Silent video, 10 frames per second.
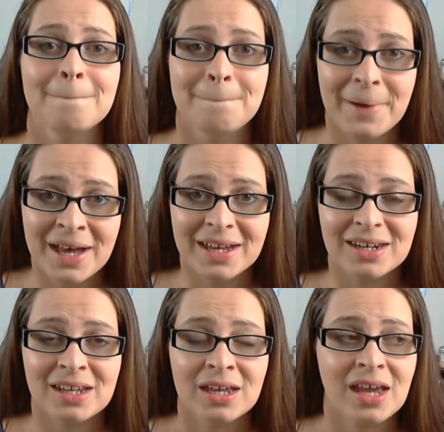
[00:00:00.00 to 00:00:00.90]
But
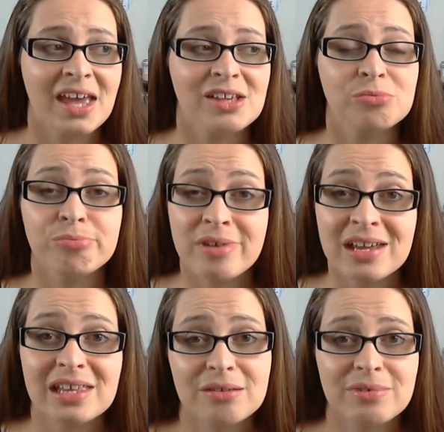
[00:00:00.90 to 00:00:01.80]
he's
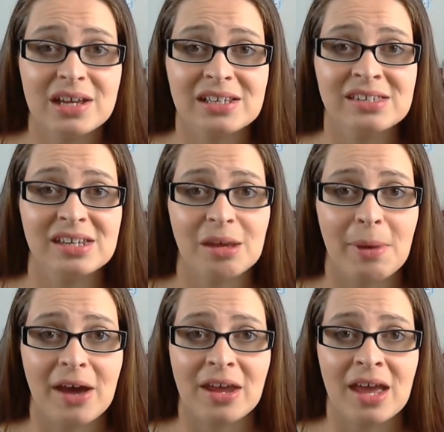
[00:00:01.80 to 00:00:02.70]
really realistic
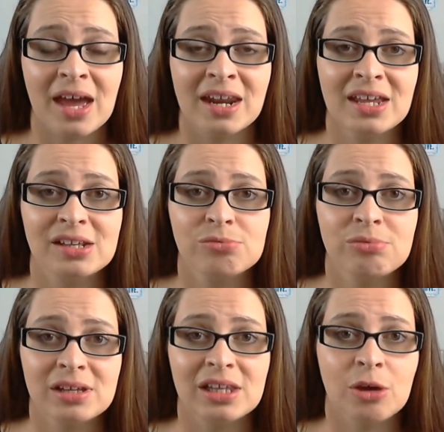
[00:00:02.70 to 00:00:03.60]
about it and he's
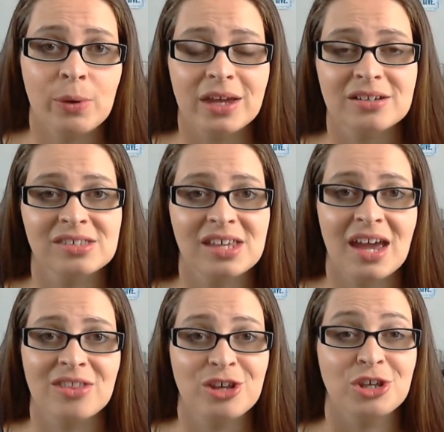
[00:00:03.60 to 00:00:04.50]
really quick to
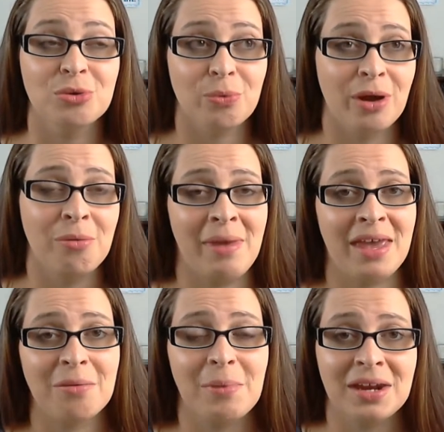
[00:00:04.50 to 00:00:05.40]
say that you won't make
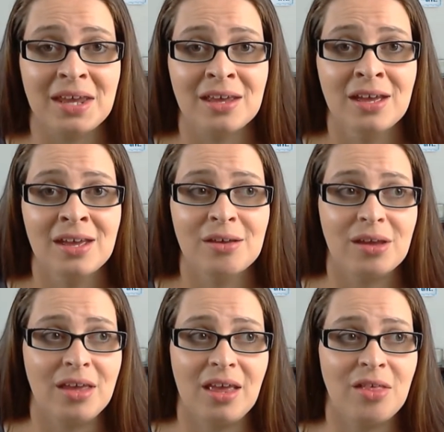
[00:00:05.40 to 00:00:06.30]
money
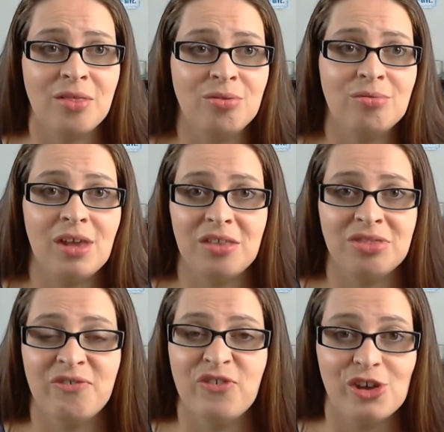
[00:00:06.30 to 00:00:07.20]
in
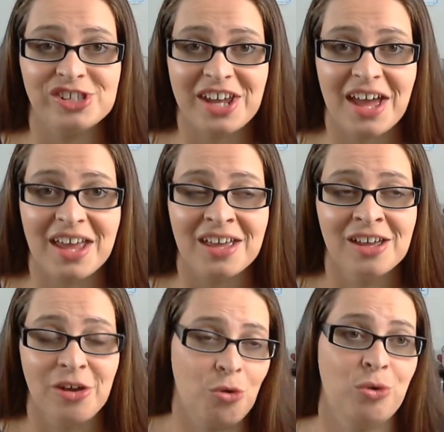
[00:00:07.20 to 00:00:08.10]
the first day
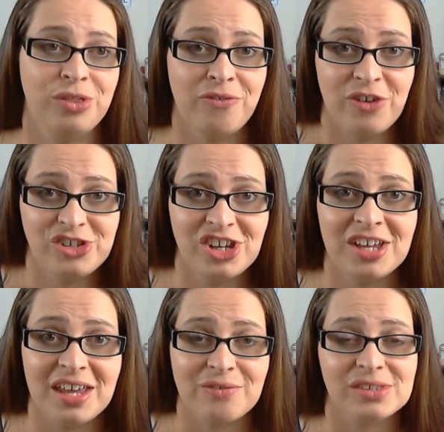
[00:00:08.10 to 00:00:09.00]
or the first year
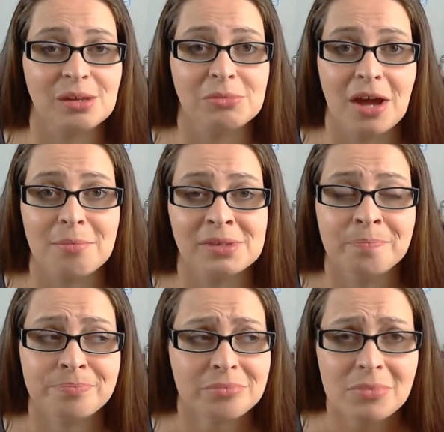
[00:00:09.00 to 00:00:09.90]
even sometimes
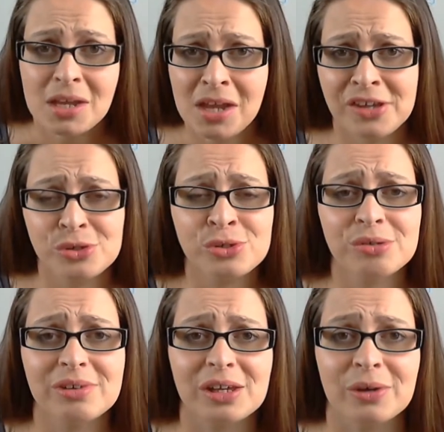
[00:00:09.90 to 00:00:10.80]
he's also
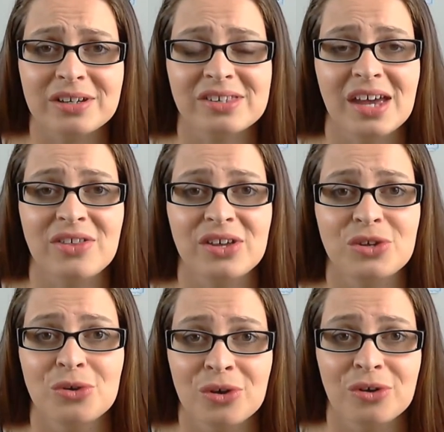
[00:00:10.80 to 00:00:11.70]
really quick to say that you're
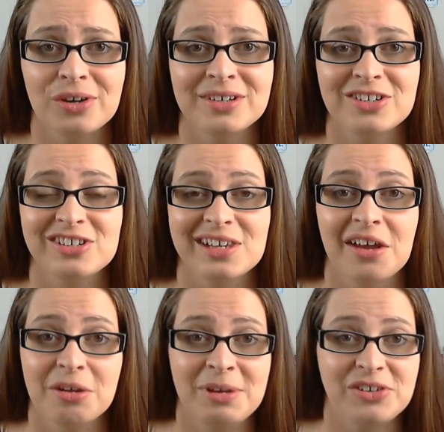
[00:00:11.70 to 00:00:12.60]
not going to just lie
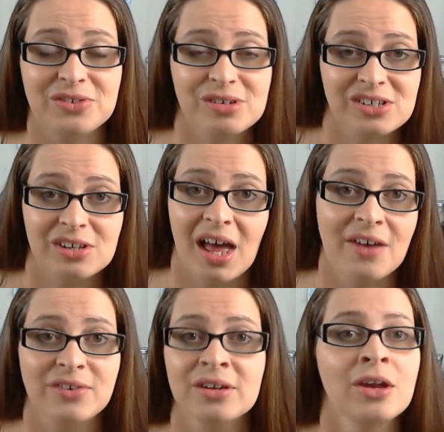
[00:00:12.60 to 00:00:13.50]
on a beach for the rest of your life
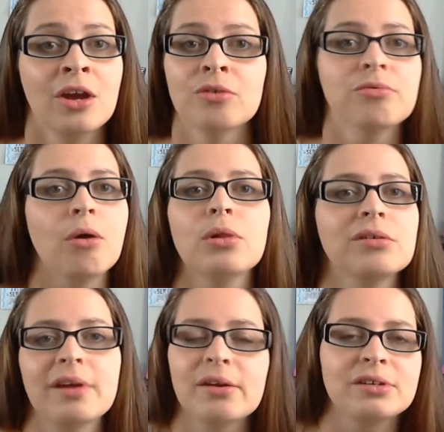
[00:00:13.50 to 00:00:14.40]
and roll
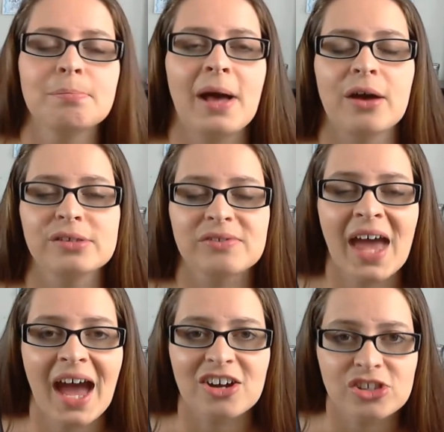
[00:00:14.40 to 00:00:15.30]
around in piles of
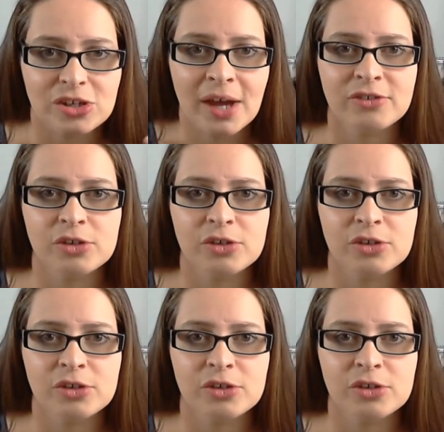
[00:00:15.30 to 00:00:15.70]
cash that you have